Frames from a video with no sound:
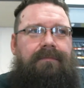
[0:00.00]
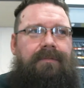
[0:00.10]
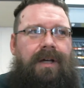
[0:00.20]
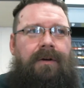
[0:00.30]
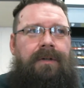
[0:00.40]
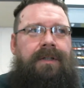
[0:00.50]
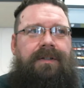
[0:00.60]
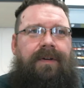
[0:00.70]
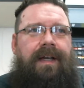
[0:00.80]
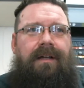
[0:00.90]
the owners
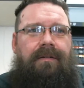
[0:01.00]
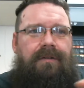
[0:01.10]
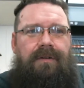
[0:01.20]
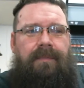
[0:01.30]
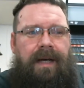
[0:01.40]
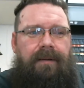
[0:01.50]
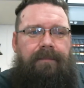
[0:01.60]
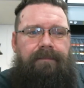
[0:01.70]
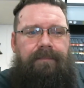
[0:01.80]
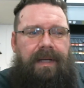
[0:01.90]
if I could do my
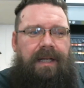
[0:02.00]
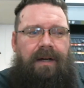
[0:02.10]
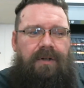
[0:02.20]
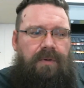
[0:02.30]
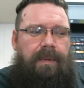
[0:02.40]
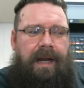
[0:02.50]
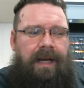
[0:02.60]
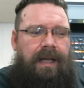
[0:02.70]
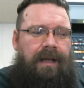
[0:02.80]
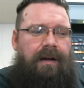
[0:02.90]
bit here and do
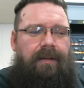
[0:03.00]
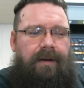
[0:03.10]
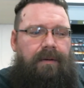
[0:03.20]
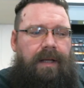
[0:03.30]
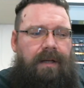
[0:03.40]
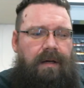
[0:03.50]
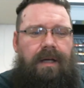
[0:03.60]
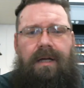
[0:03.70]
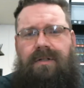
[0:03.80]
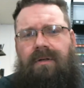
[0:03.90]
painting here, they were like, oh
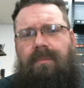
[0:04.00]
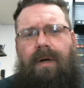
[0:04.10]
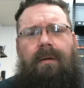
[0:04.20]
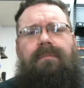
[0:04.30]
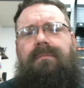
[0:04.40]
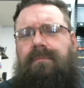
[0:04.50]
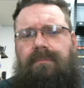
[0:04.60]
yeah, sure, no problem.